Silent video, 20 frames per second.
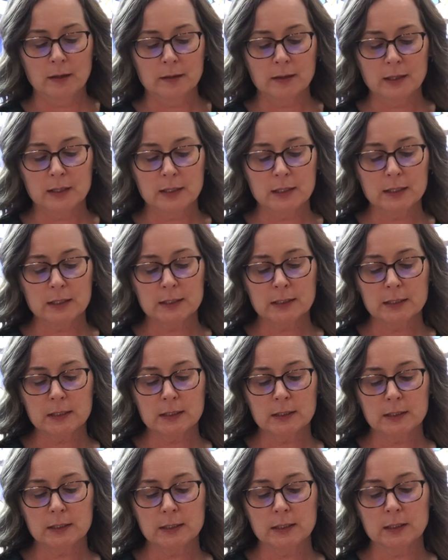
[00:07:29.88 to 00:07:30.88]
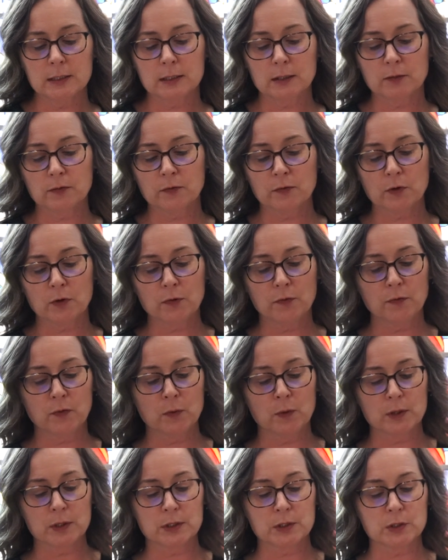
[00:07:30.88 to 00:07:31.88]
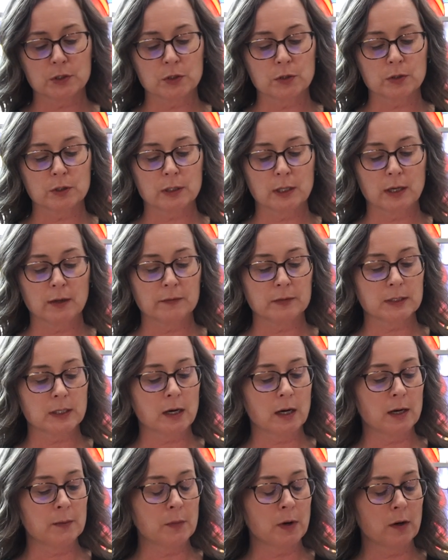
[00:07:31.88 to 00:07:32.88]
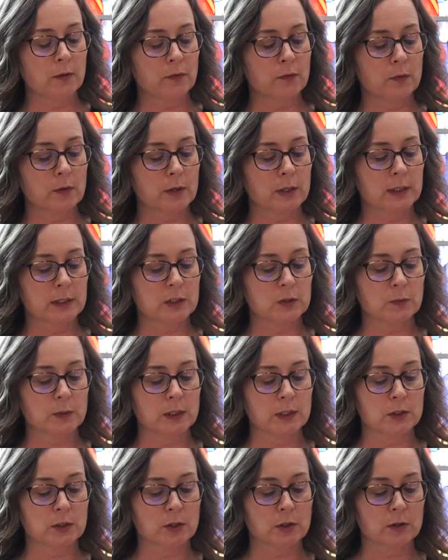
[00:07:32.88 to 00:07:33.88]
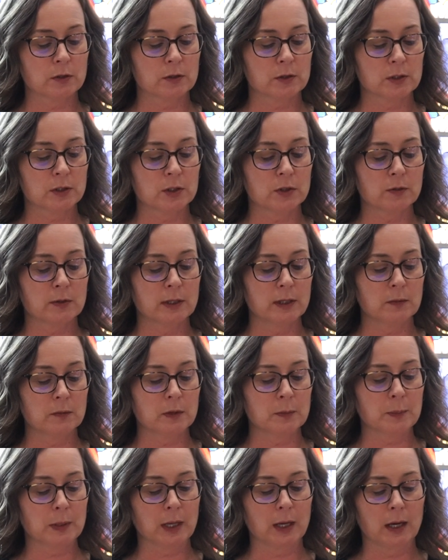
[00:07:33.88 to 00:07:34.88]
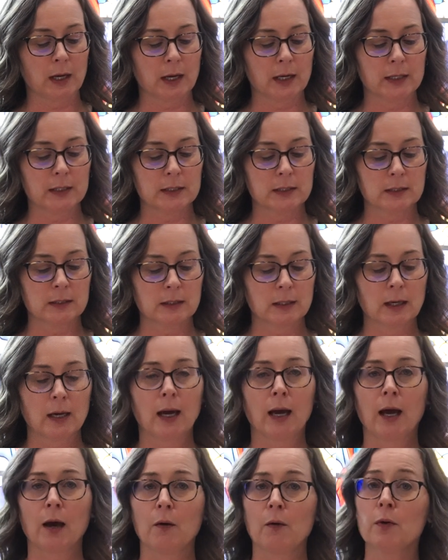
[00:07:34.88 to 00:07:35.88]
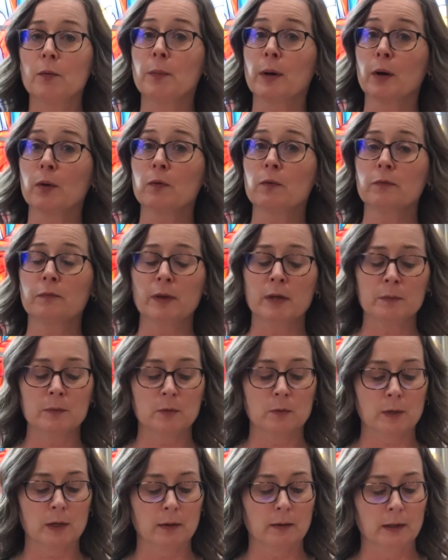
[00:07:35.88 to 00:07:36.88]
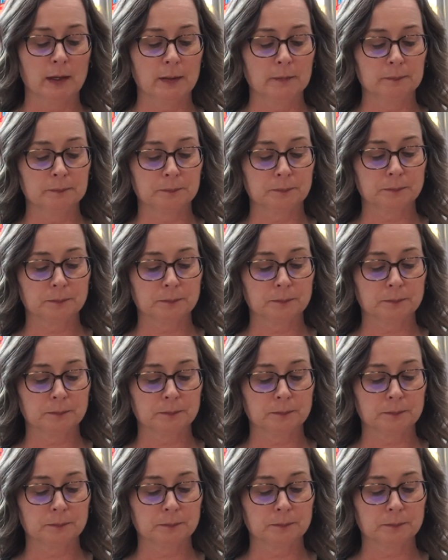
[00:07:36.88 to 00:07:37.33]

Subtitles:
The easiest season for a forester to have time off work is winter, so he replied, "How about February?"